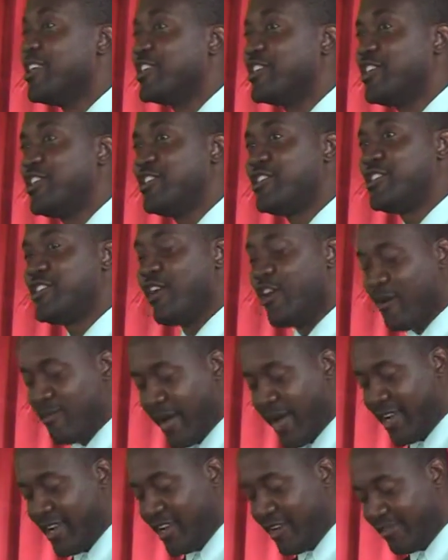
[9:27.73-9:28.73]
when she saw
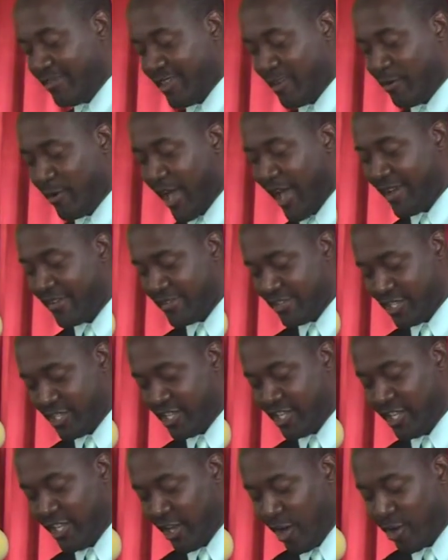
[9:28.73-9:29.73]
my lovely wife,
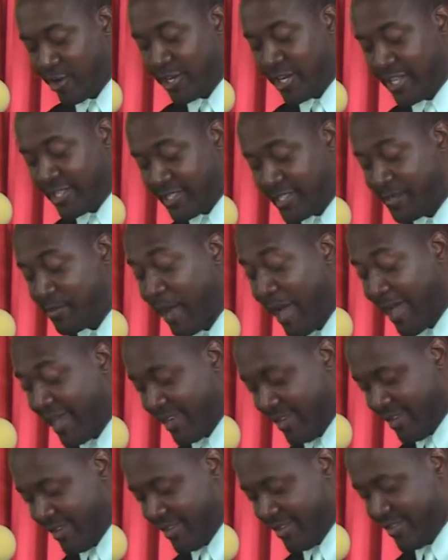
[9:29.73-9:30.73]
she only
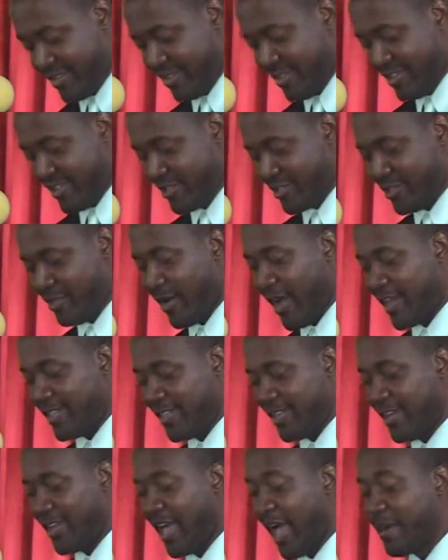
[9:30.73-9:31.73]
smiled so I
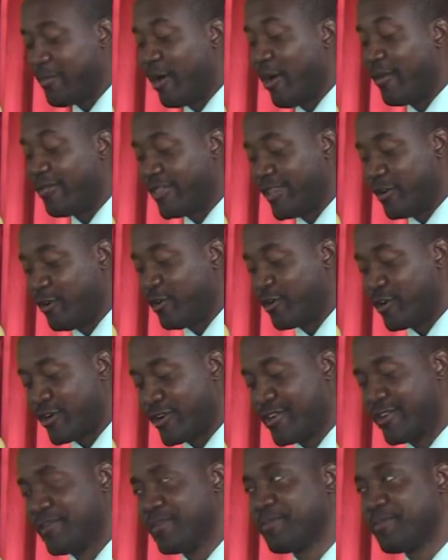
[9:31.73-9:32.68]
think I'm off, the hook.